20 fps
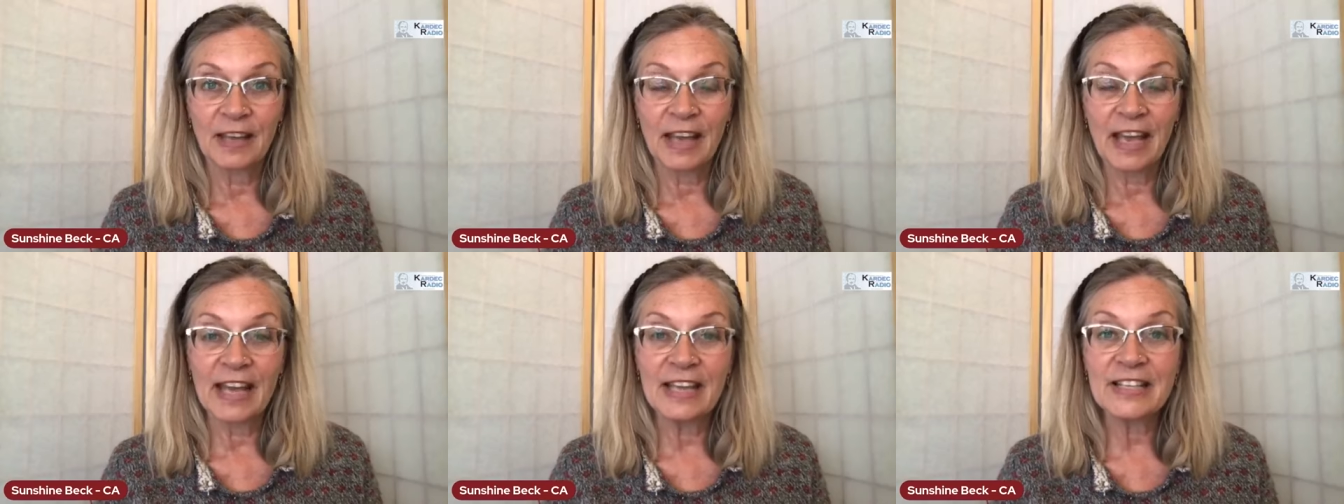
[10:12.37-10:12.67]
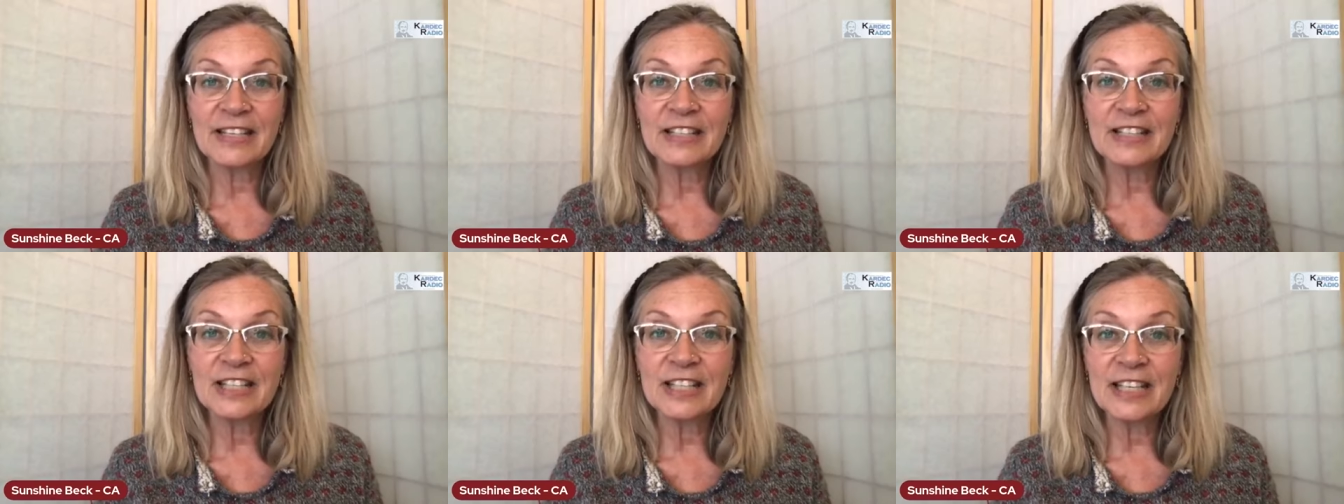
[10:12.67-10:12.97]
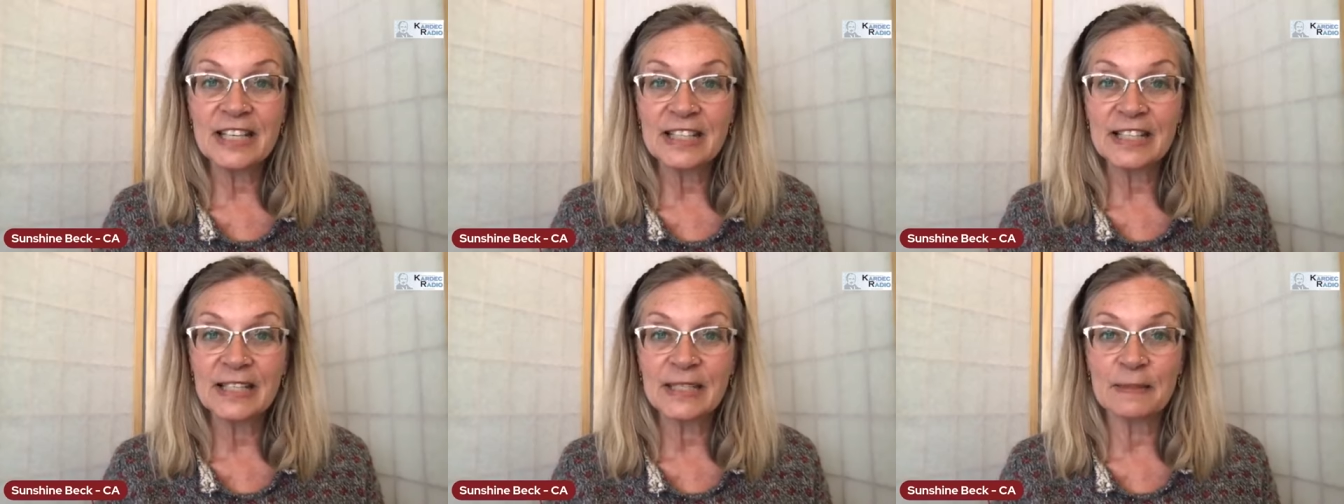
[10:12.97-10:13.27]
And
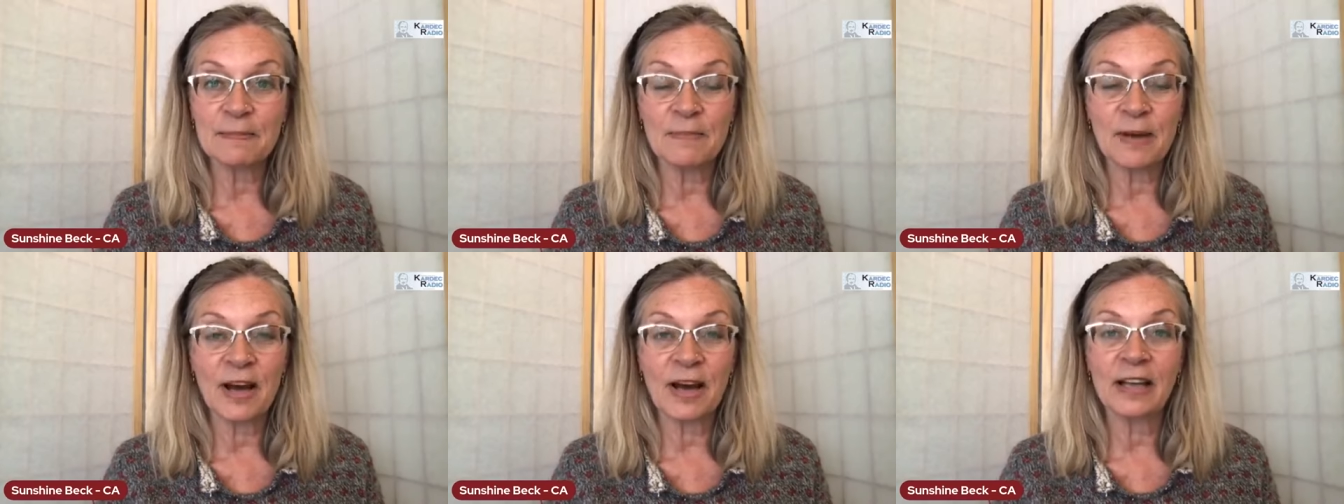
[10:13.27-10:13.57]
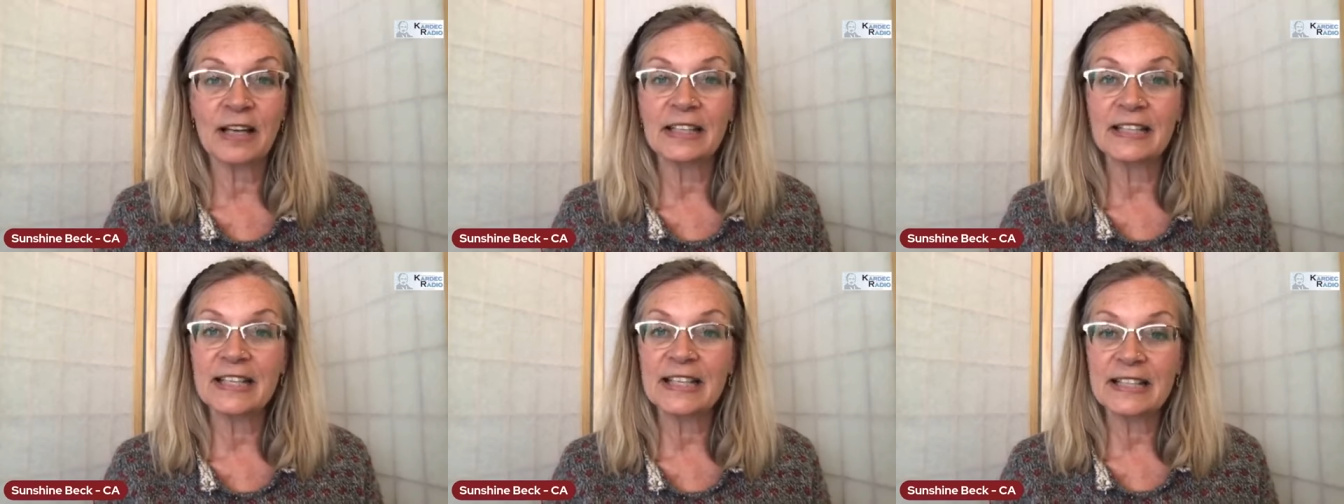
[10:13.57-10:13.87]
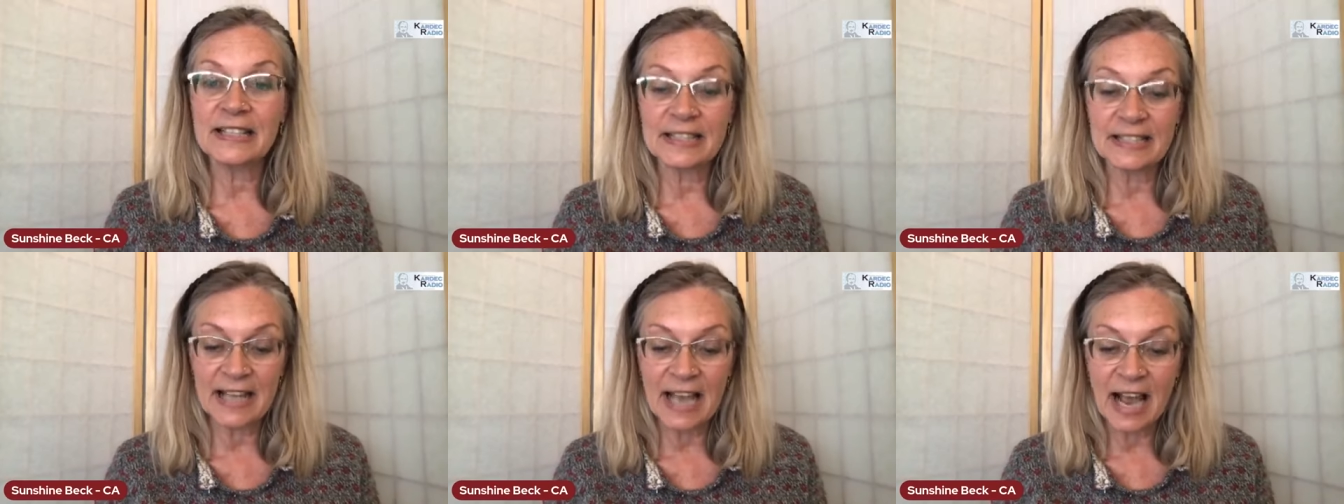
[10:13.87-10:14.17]
Jesus modeled
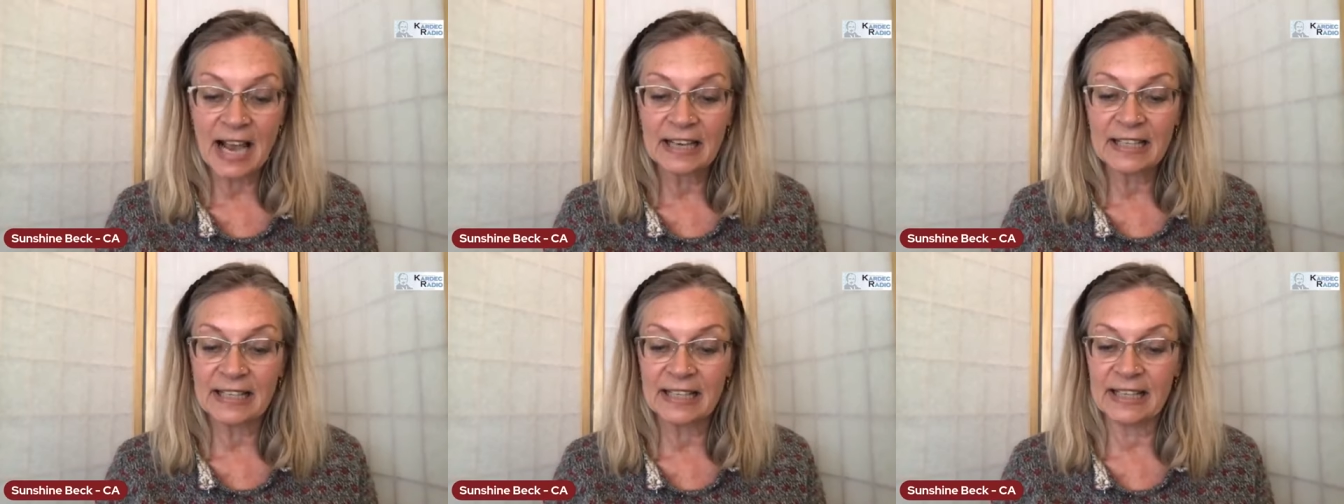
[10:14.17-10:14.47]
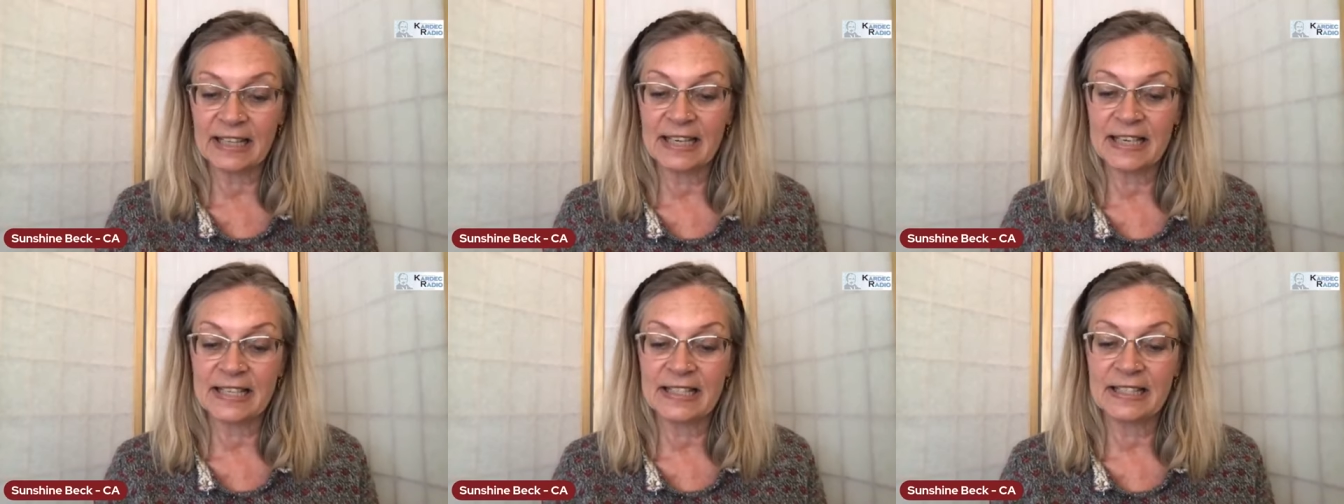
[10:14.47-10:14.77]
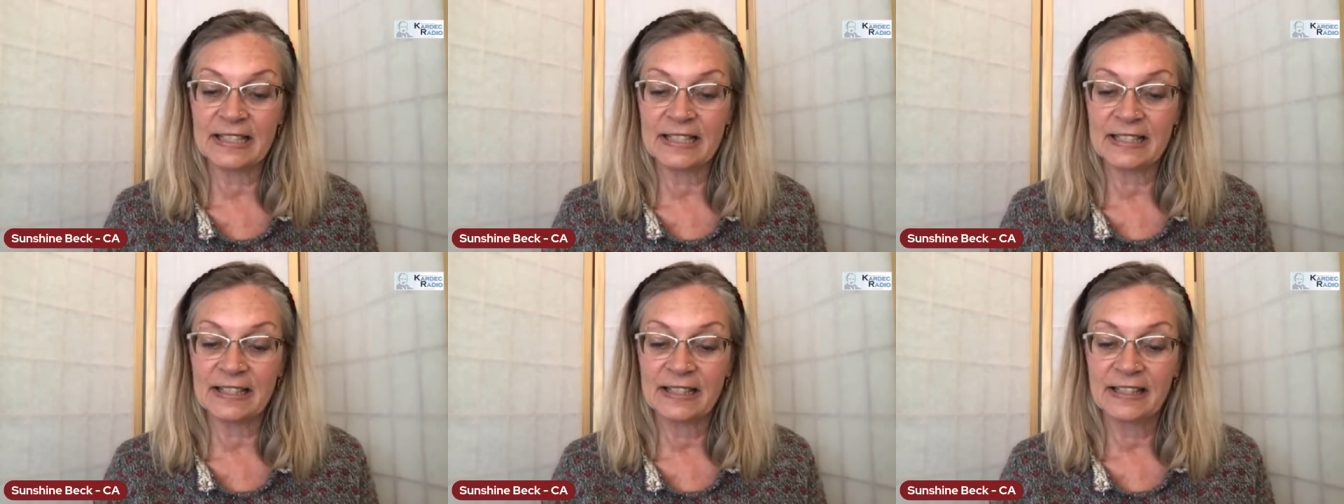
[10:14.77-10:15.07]
exactly
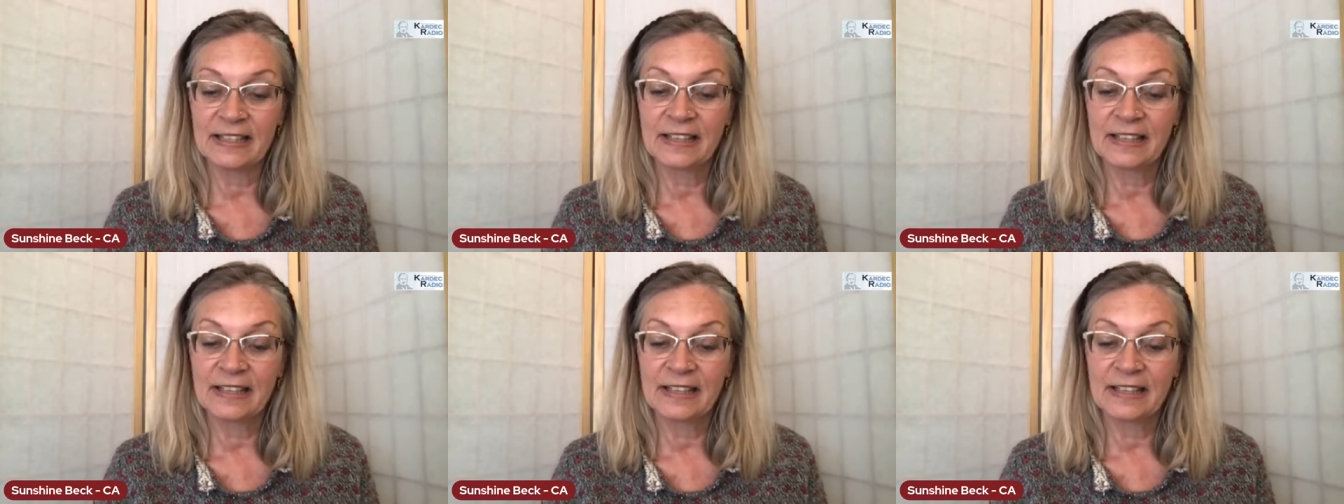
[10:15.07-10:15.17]
this.